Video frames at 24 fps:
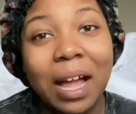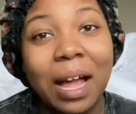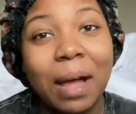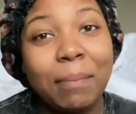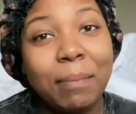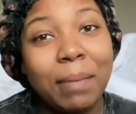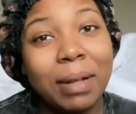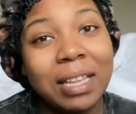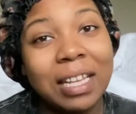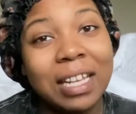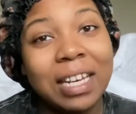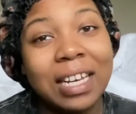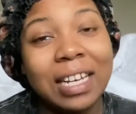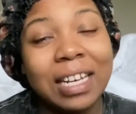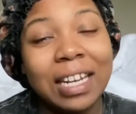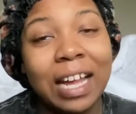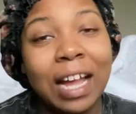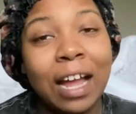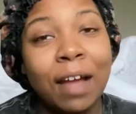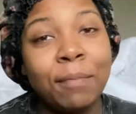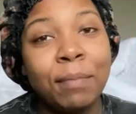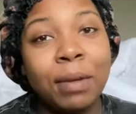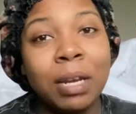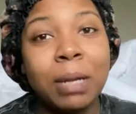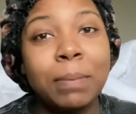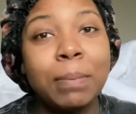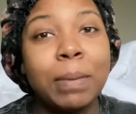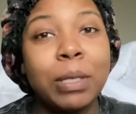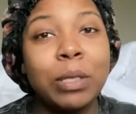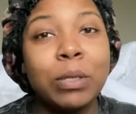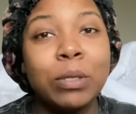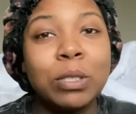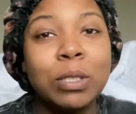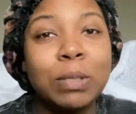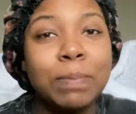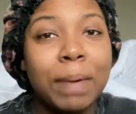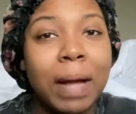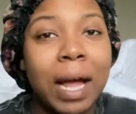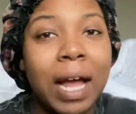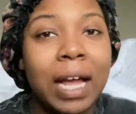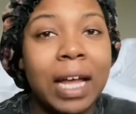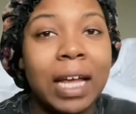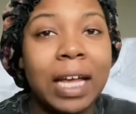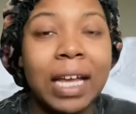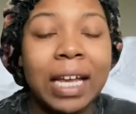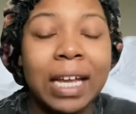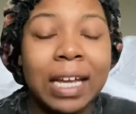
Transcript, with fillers: A month and a day I've been in my new spot,